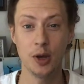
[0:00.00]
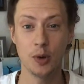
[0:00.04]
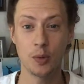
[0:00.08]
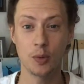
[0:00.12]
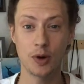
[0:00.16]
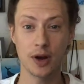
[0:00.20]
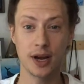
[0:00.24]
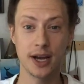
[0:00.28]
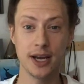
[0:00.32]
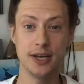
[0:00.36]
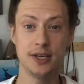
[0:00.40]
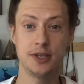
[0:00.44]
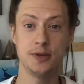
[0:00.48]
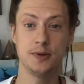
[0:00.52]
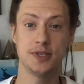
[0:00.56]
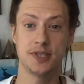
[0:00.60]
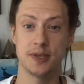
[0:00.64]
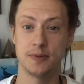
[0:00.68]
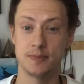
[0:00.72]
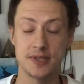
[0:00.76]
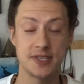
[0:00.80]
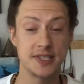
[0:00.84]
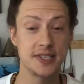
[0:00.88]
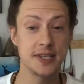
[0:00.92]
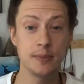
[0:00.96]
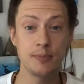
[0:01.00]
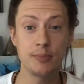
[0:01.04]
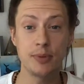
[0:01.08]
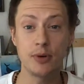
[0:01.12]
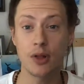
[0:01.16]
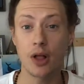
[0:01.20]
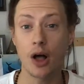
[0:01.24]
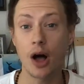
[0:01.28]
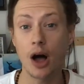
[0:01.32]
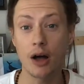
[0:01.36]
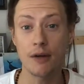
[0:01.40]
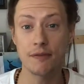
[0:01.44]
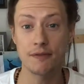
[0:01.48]
We're going to do some
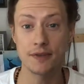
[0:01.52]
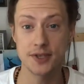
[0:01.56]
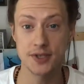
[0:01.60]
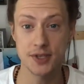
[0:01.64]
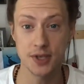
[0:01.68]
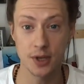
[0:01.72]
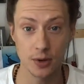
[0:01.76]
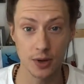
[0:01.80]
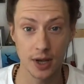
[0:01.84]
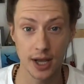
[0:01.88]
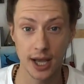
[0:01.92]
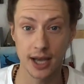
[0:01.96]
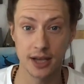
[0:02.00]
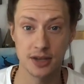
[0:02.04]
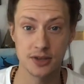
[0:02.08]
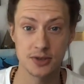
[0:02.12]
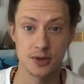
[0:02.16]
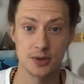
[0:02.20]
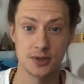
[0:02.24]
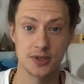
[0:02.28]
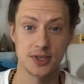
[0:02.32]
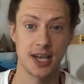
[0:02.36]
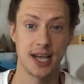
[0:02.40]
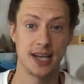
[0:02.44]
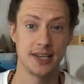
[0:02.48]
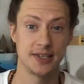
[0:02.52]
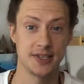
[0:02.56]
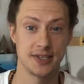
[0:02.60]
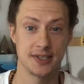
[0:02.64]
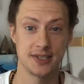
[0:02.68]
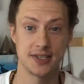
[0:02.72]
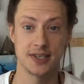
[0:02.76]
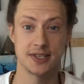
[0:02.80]
simple office yoga exercises.